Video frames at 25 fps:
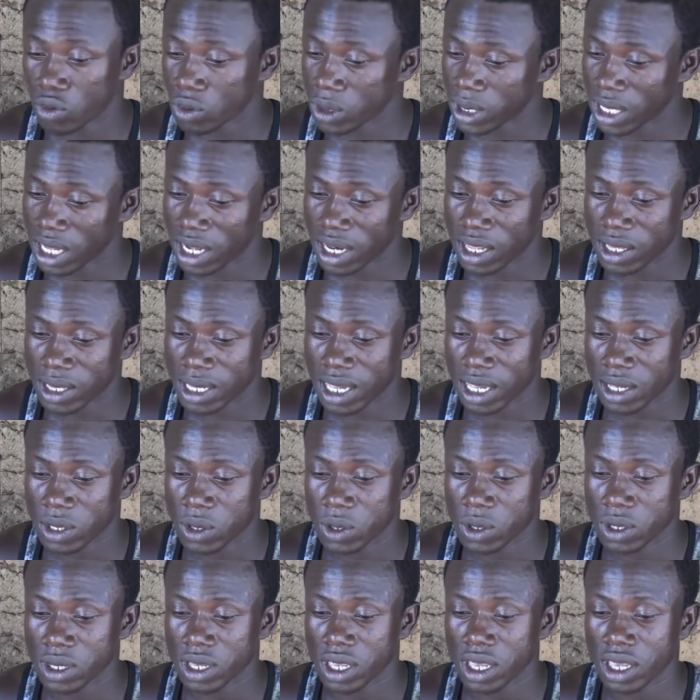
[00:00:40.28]
own talent are
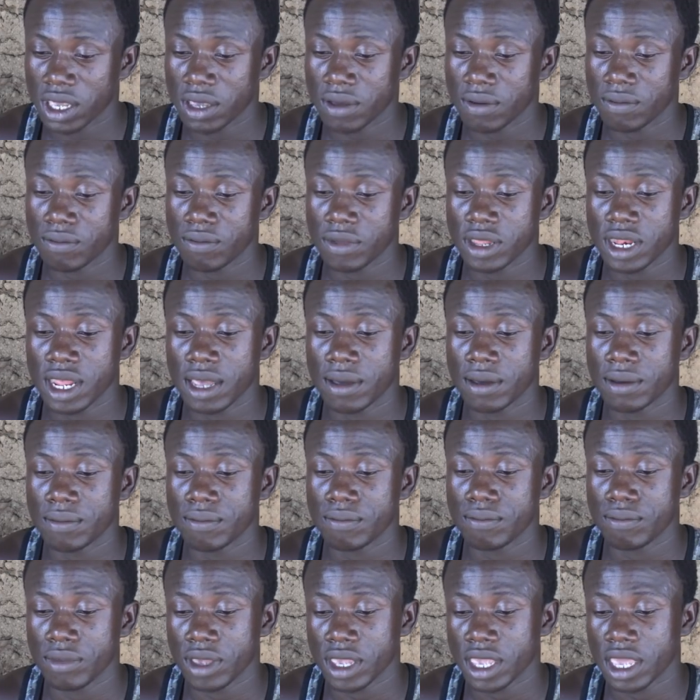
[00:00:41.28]
jogger, me na
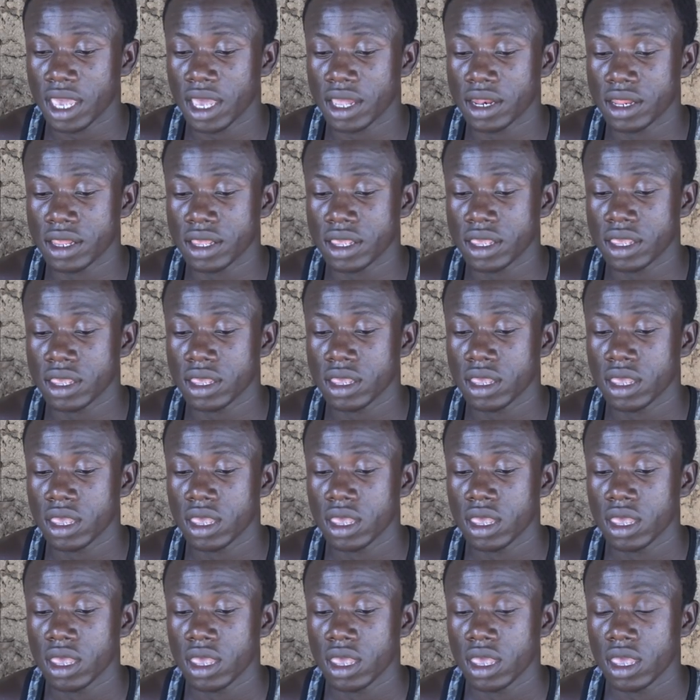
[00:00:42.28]
mechanic.
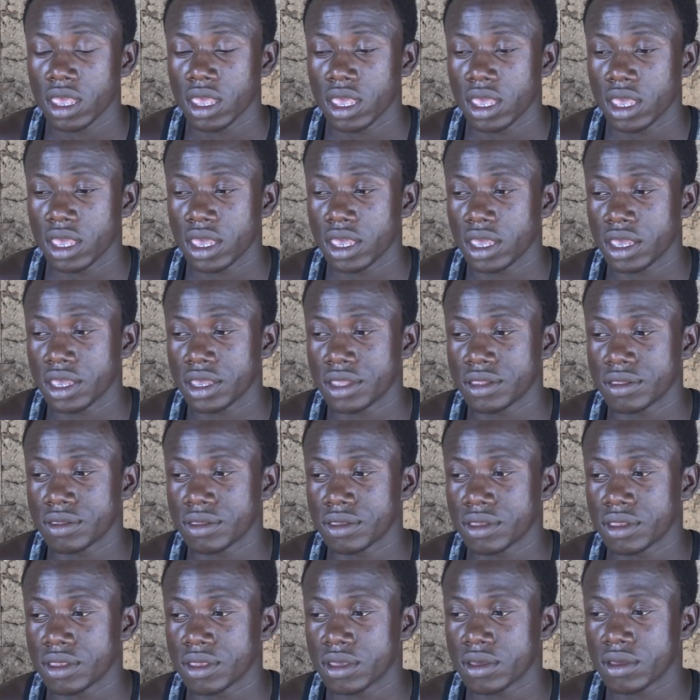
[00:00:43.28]
And
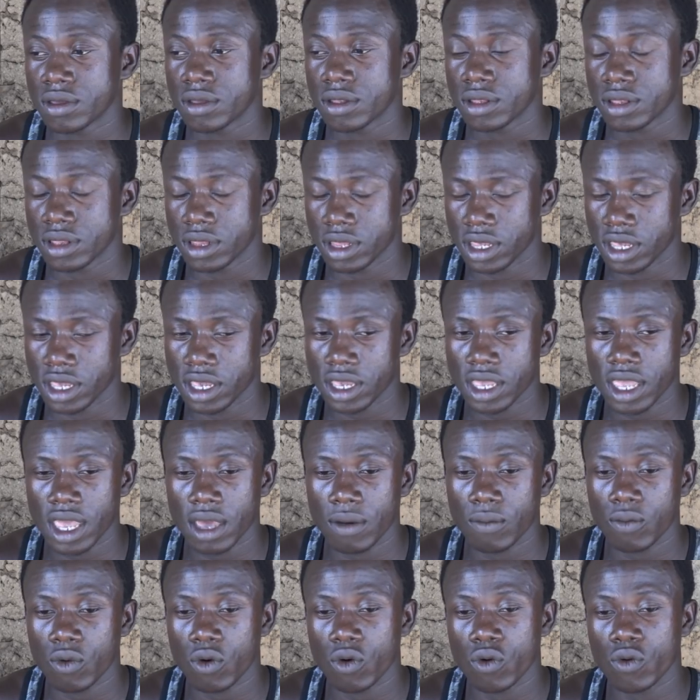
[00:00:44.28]
the area
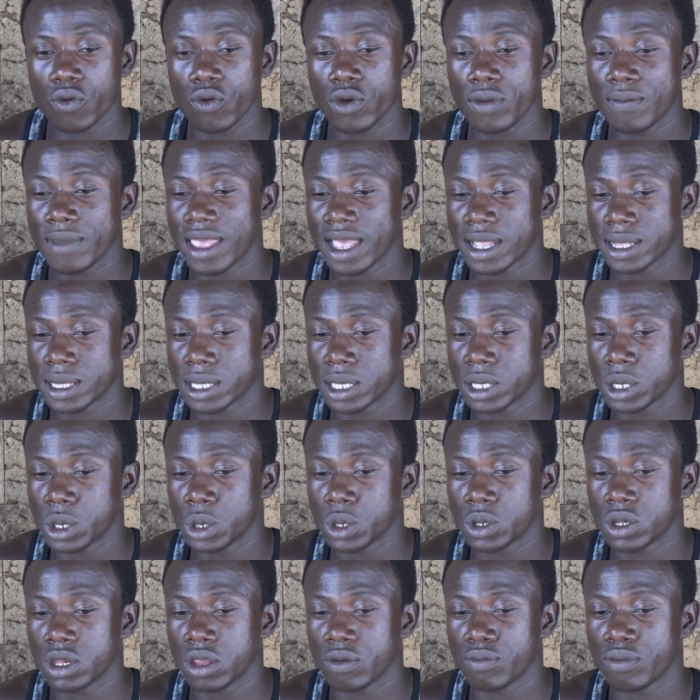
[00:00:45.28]
more winning
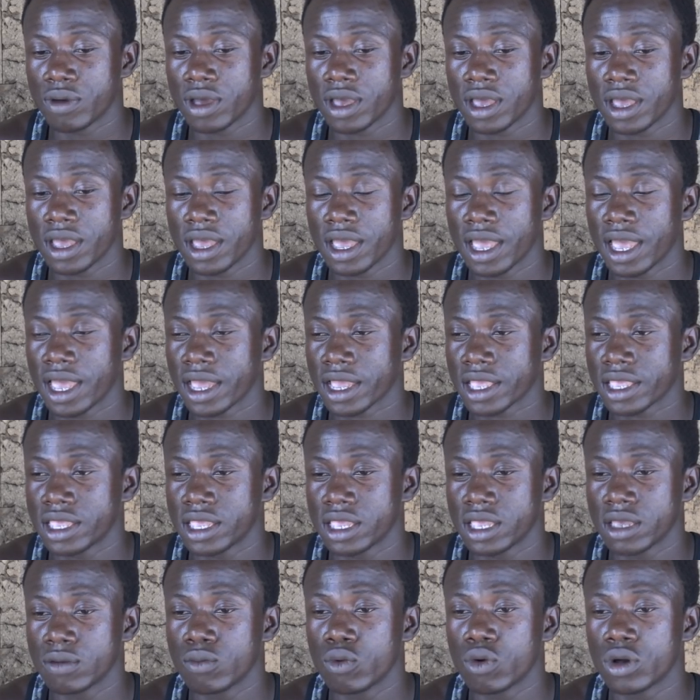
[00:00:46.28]
attention deeper. I
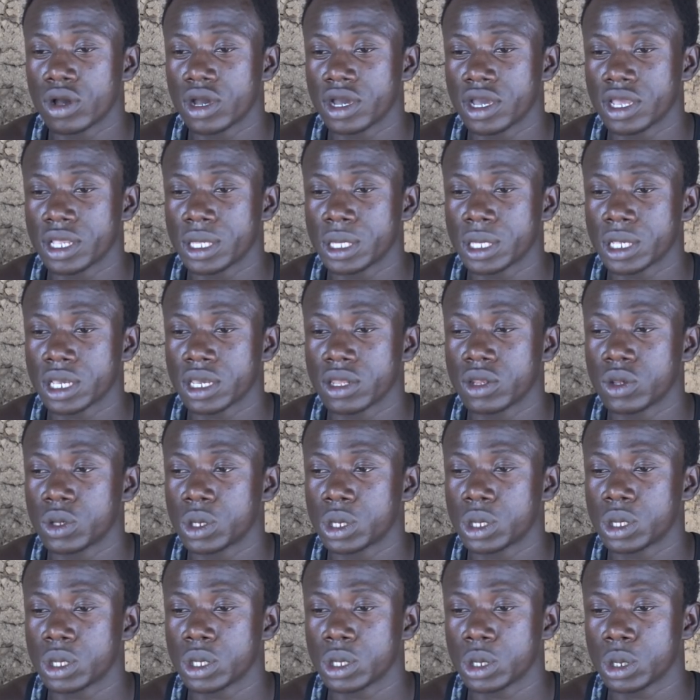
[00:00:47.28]
can able to create radio
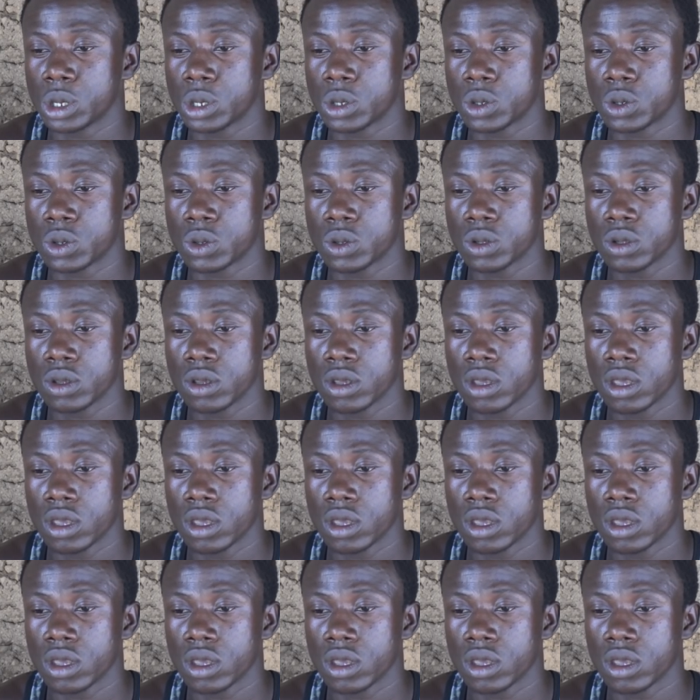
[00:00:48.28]
station